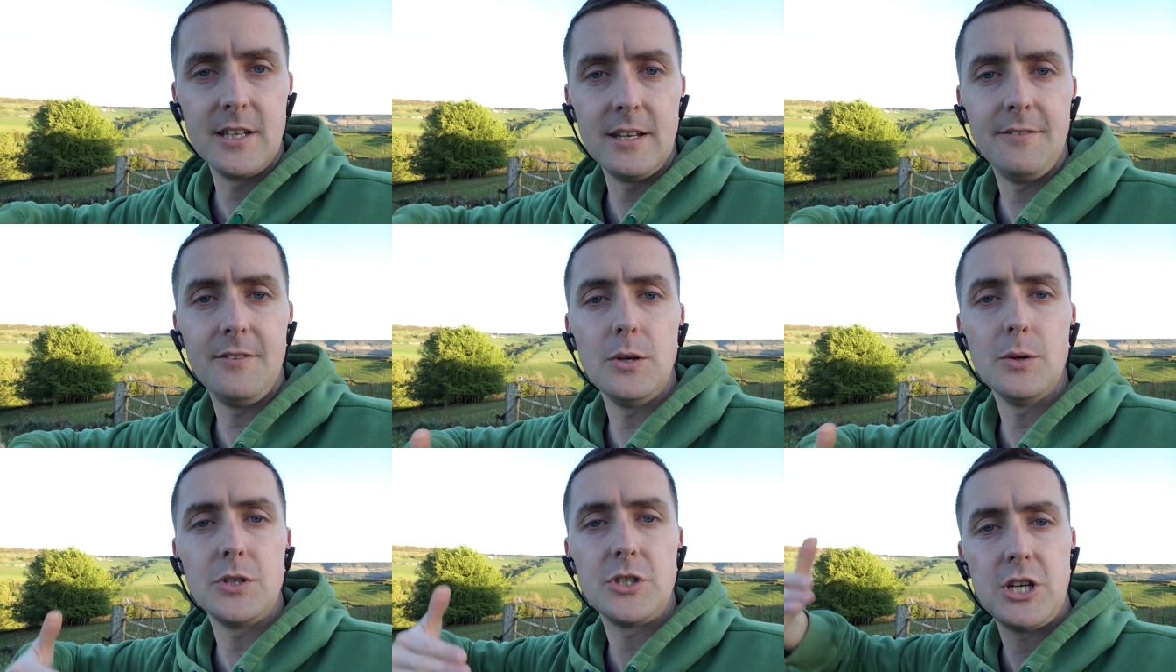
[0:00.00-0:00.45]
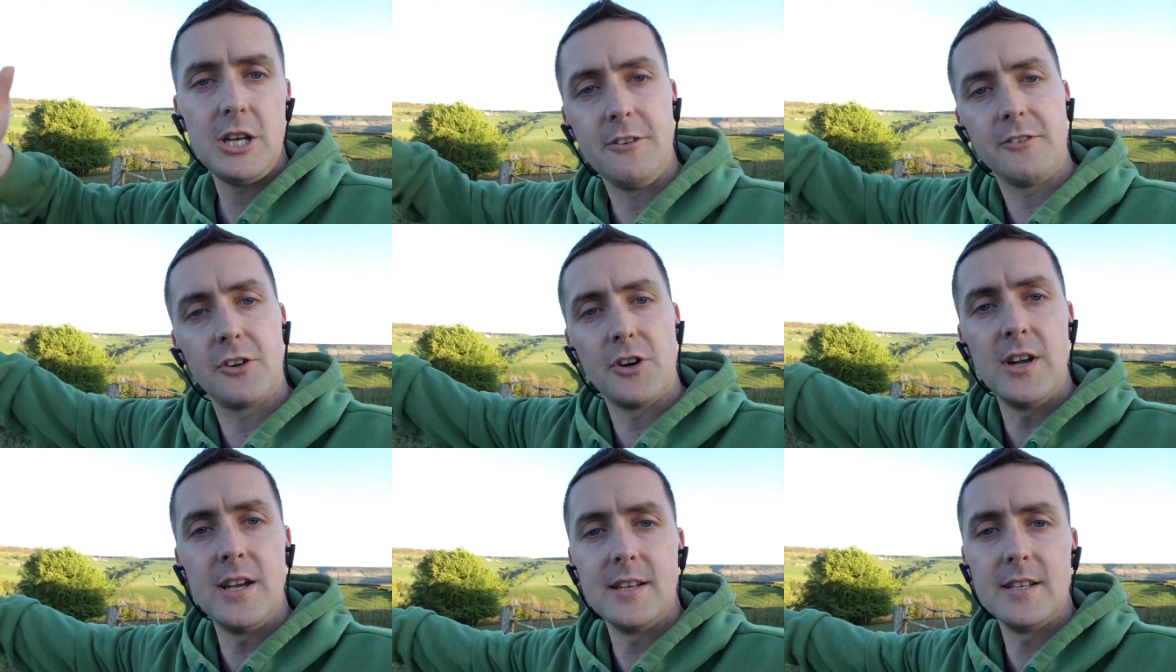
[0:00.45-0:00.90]
And if you
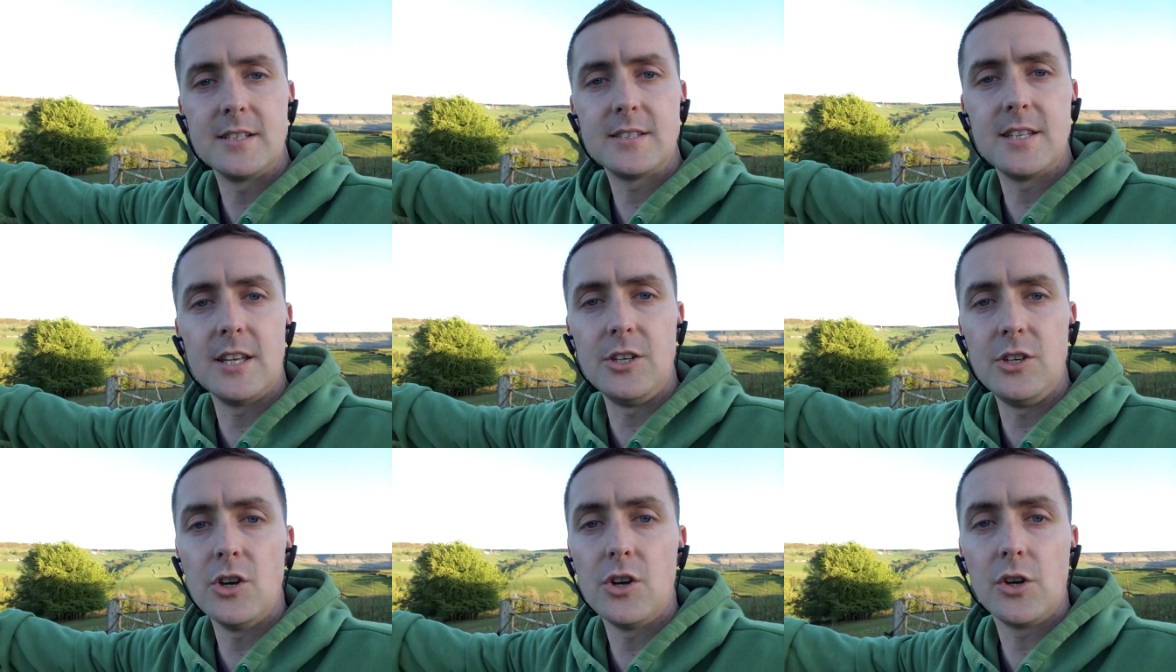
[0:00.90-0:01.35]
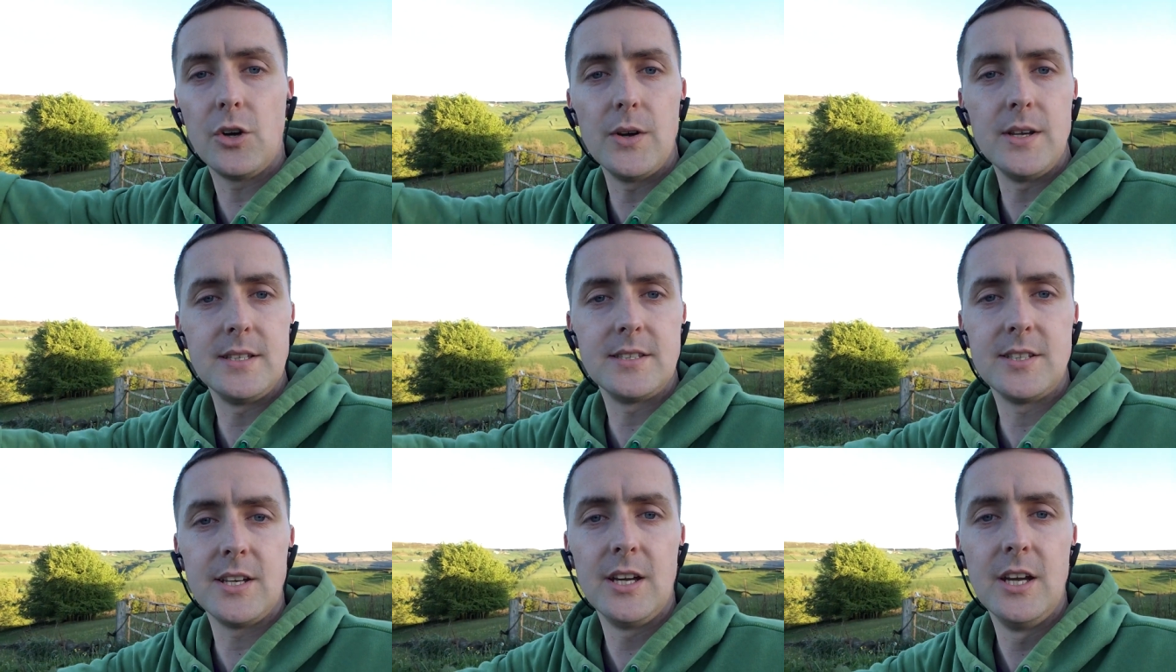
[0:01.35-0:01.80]
achieve greatness, then you're
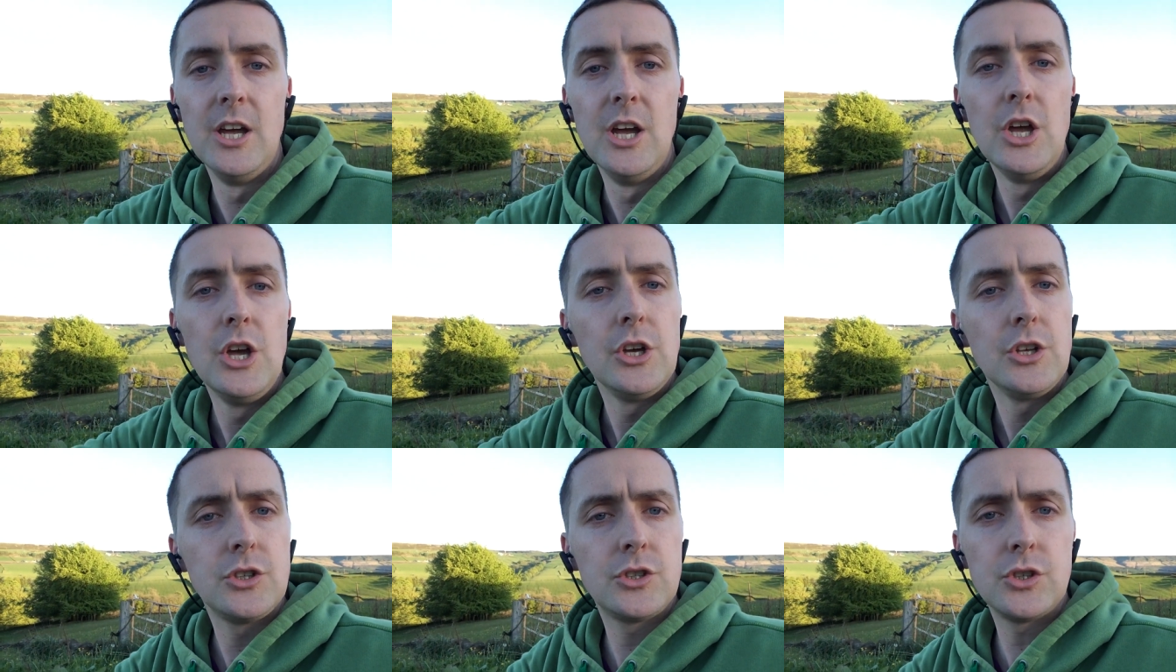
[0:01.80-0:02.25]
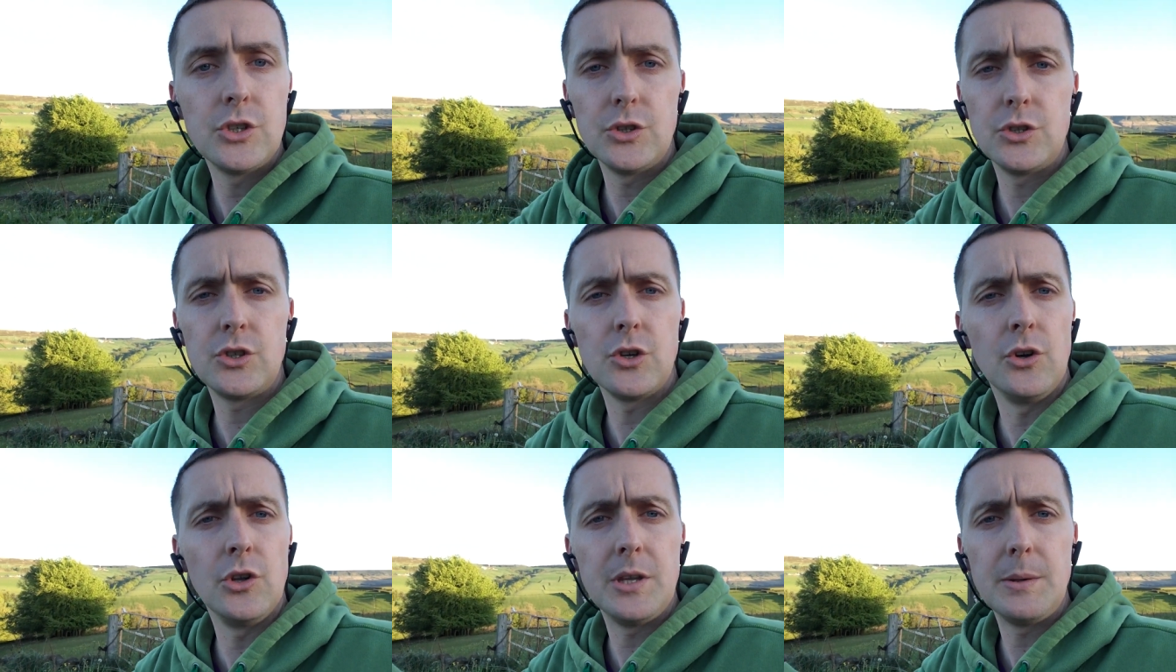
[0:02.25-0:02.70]
going to
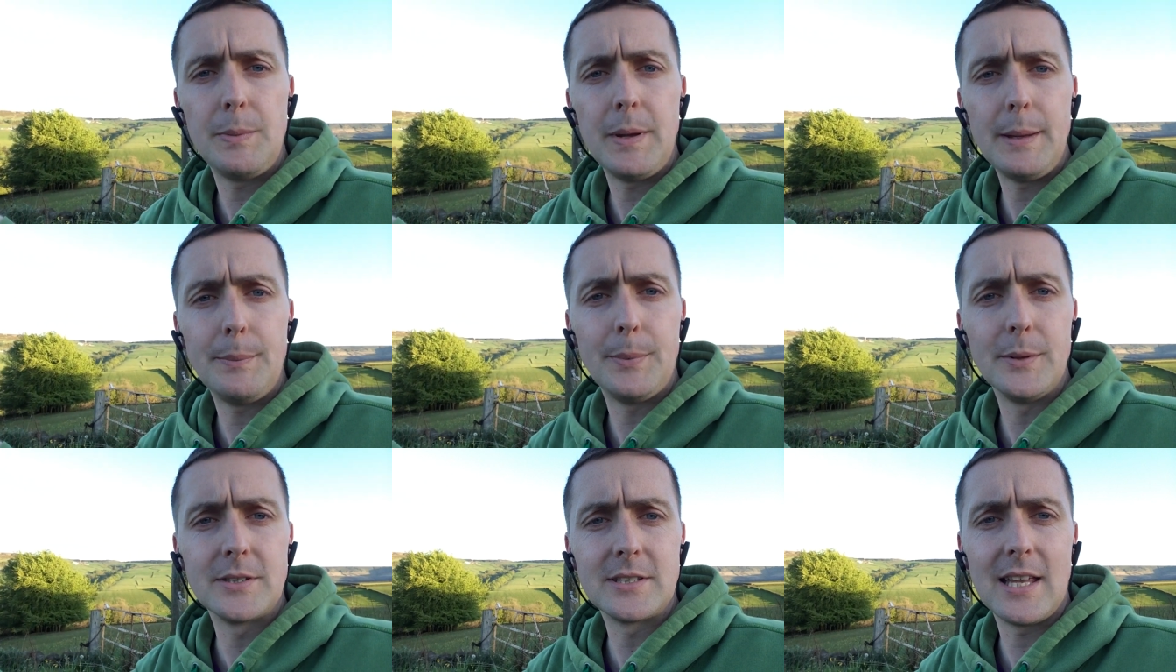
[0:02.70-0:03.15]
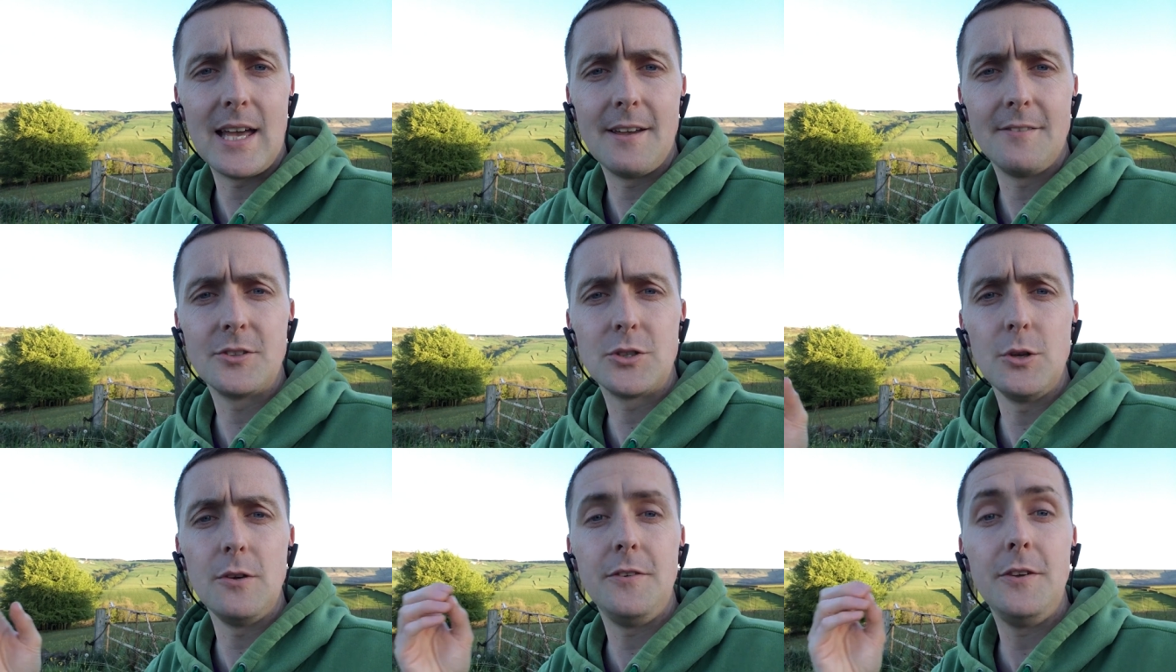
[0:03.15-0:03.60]
touch other people's
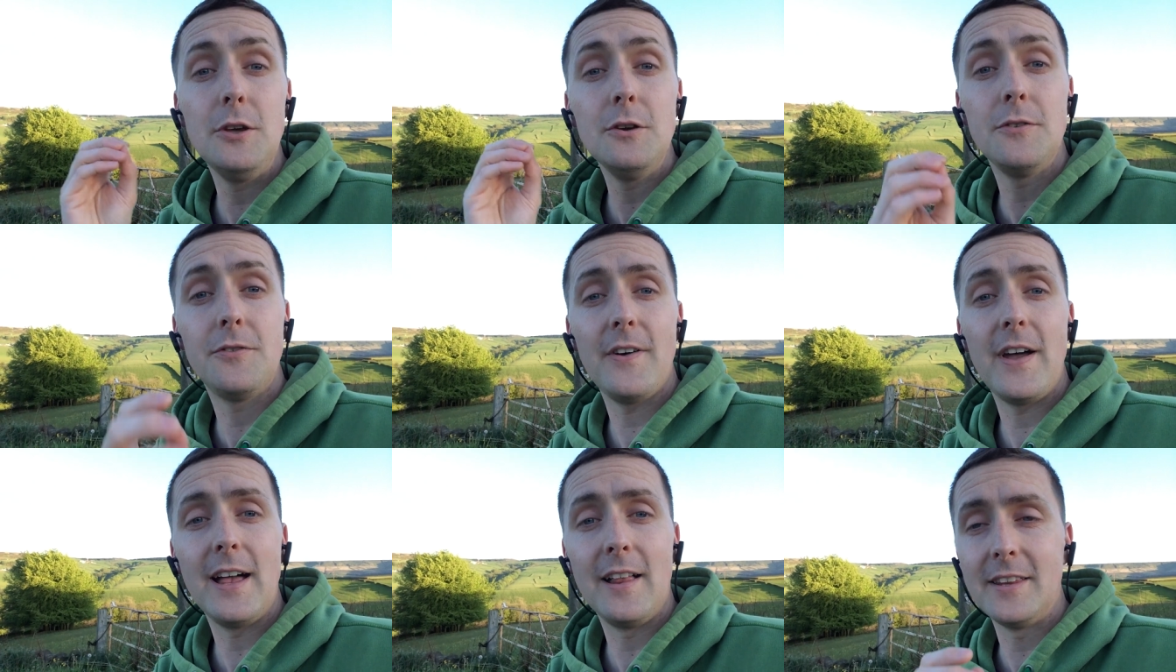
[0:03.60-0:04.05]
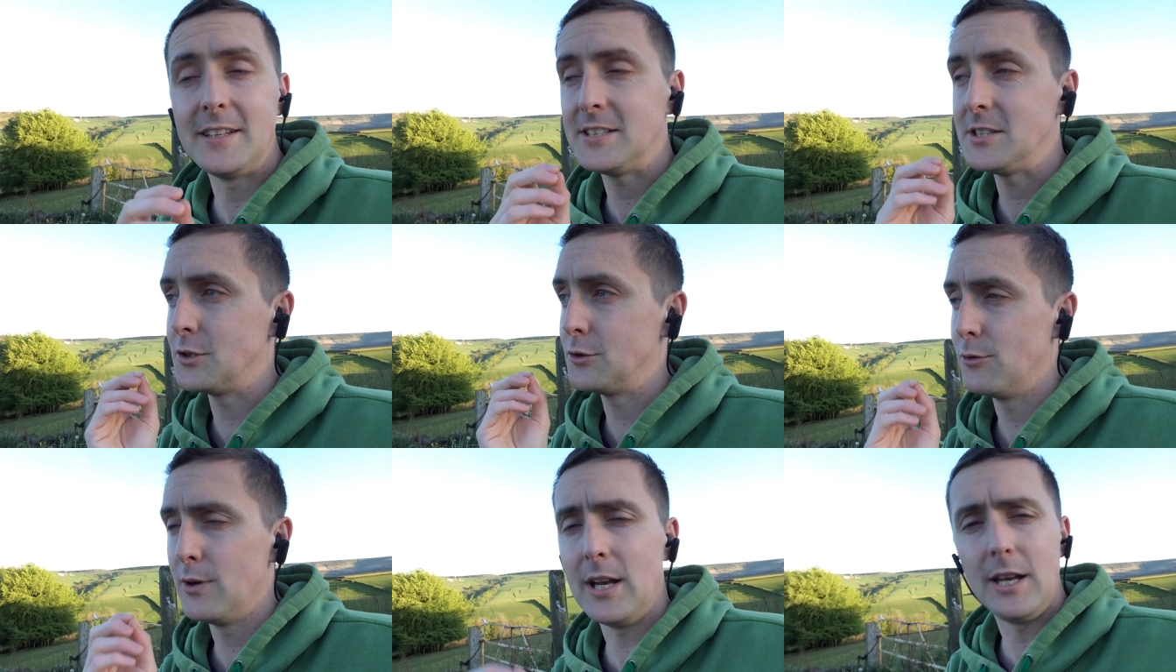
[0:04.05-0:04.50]
lives. So if you fail,
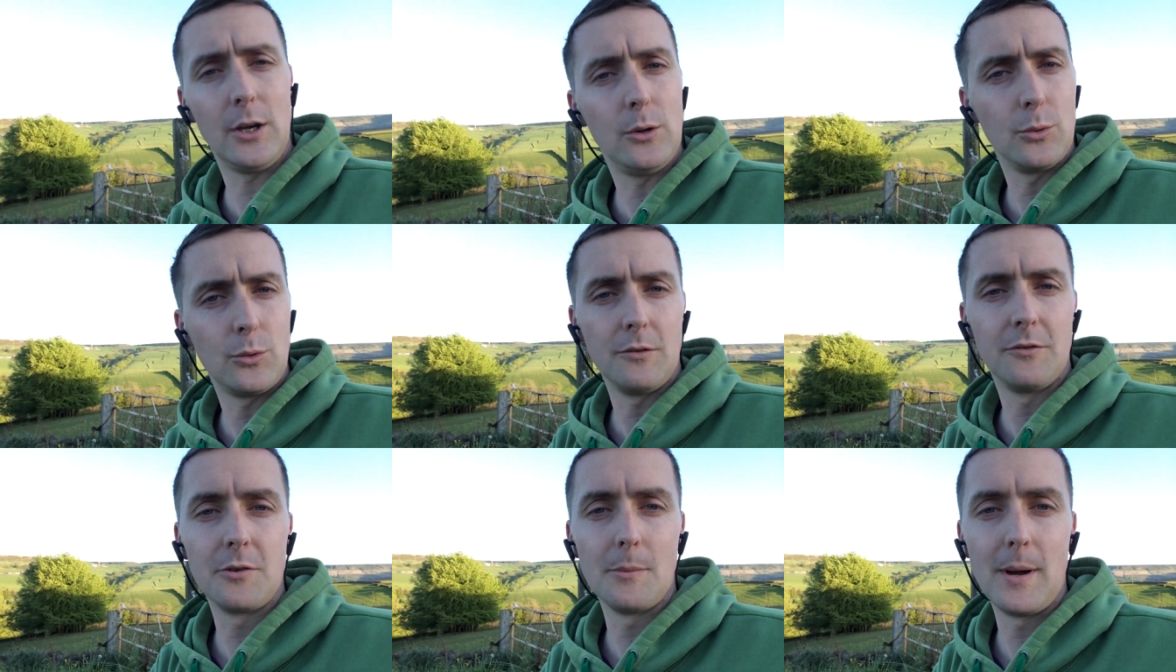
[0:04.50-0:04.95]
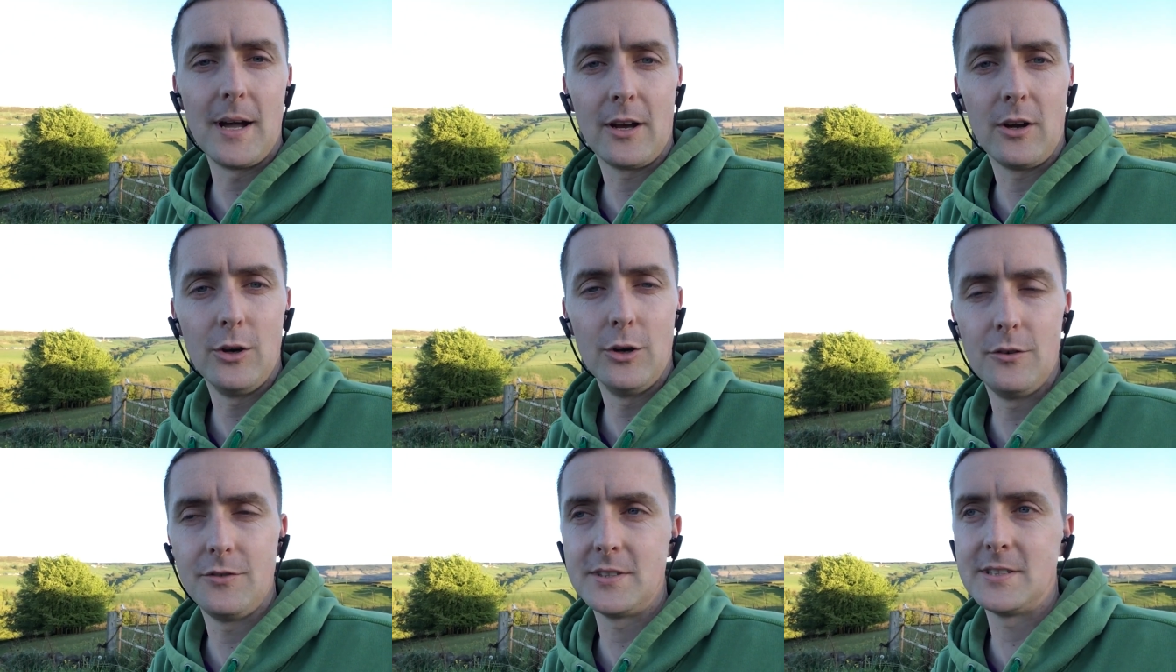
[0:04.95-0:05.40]
this is a really good one from
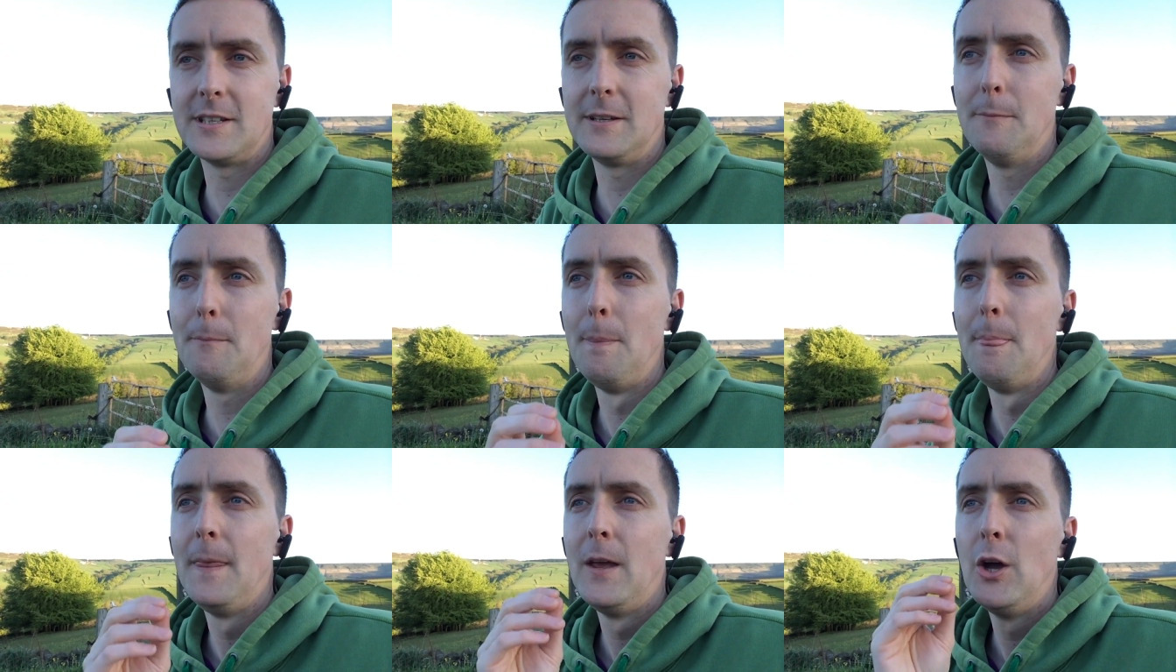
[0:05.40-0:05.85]
Mark Hoverson.